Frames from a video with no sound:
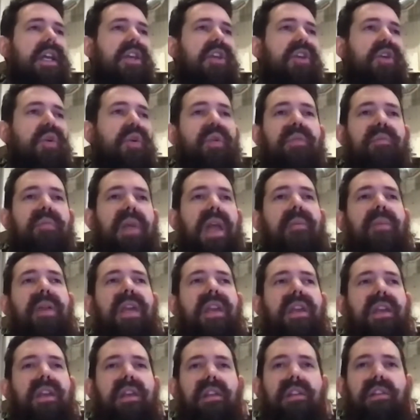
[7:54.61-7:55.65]
You would
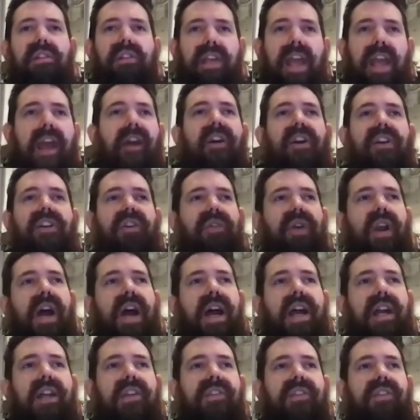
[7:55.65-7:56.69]
maybe
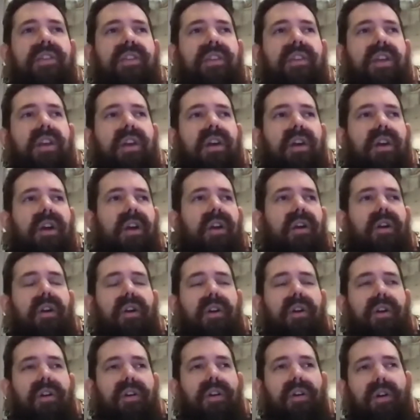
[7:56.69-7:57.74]
characterize
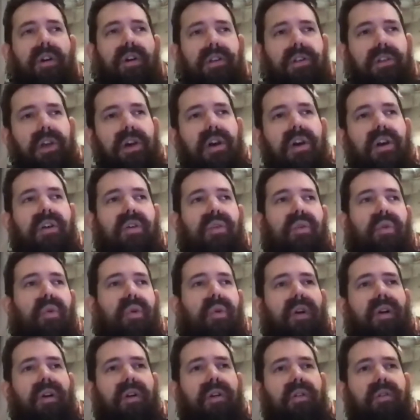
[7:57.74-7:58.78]
her look
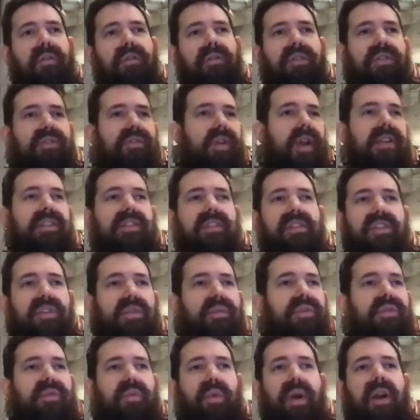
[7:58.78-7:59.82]
or the dress that she
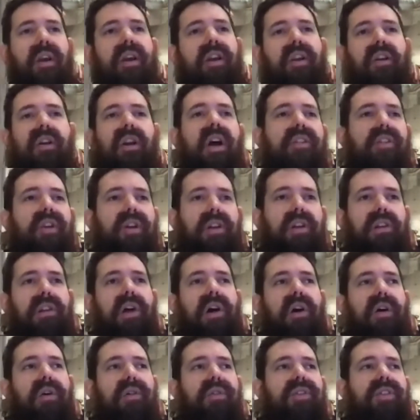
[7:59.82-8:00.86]
was wearing or other
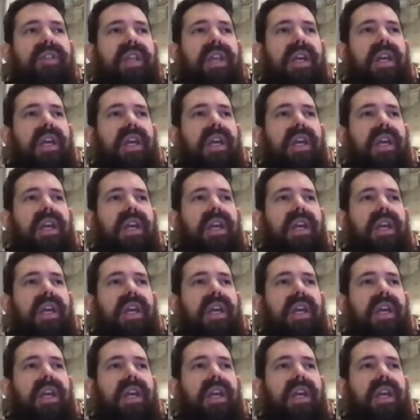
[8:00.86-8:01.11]
clothes,